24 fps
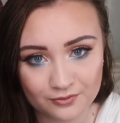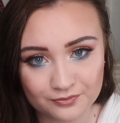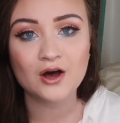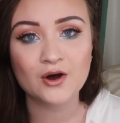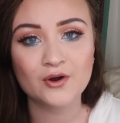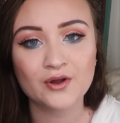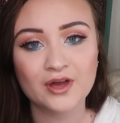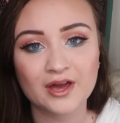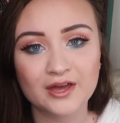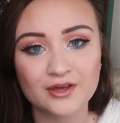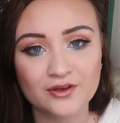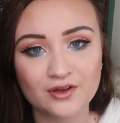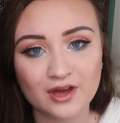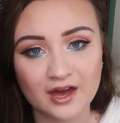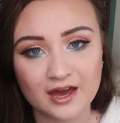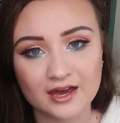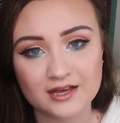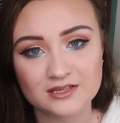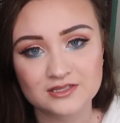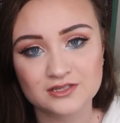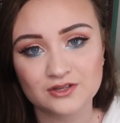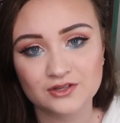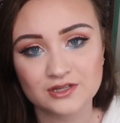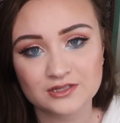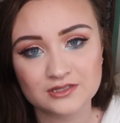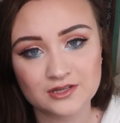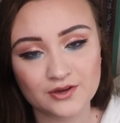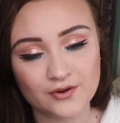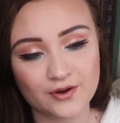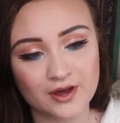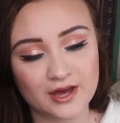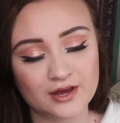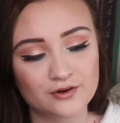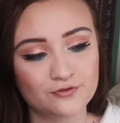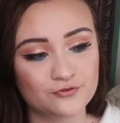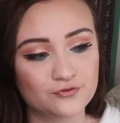Okay, you guys, so let's go
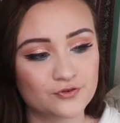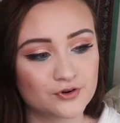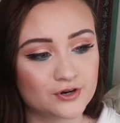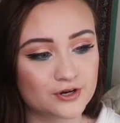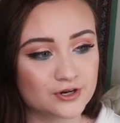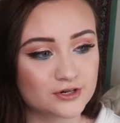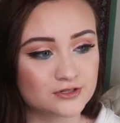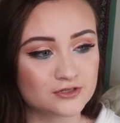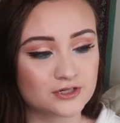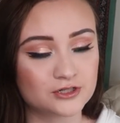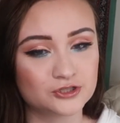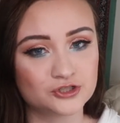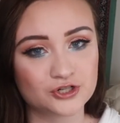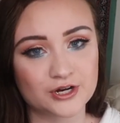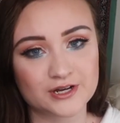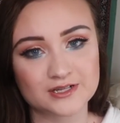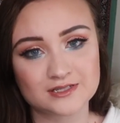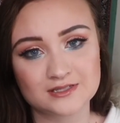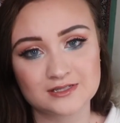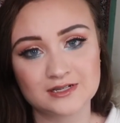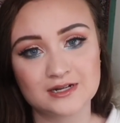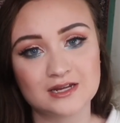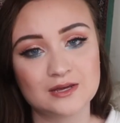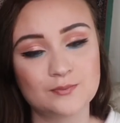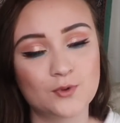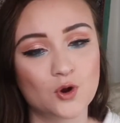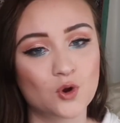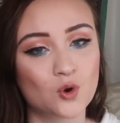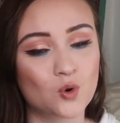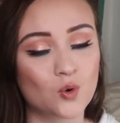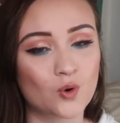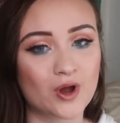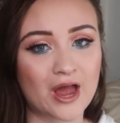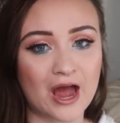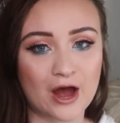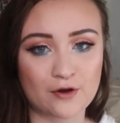ahead and first address the NEMO
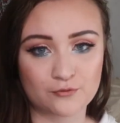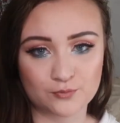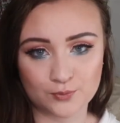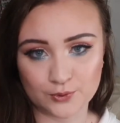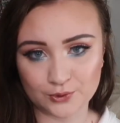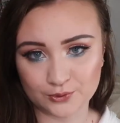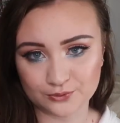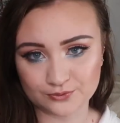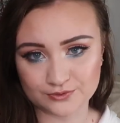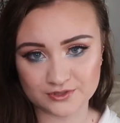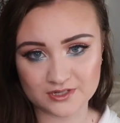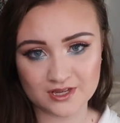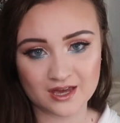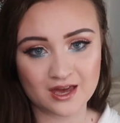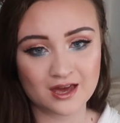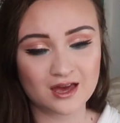koi HALFMOONs.